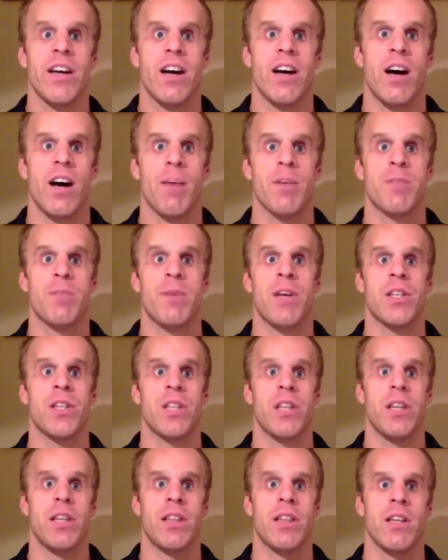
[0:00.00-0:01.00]
Yeah.
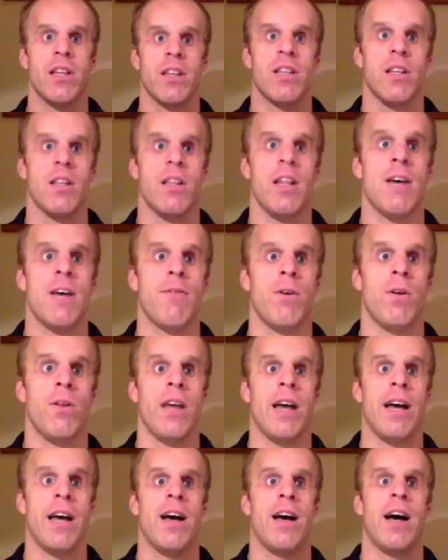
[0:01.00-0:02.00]
Especially the level
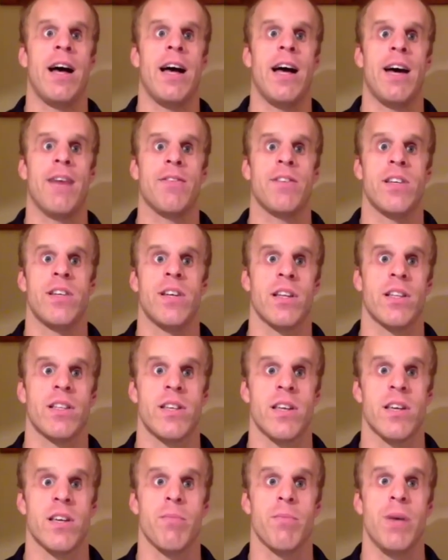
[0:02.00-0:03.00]
that I have to
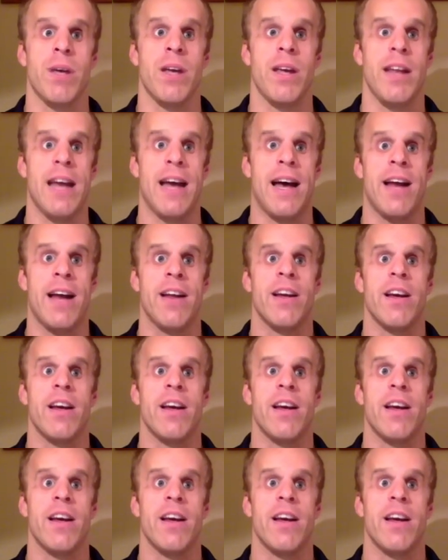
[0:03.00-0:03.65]
compete at.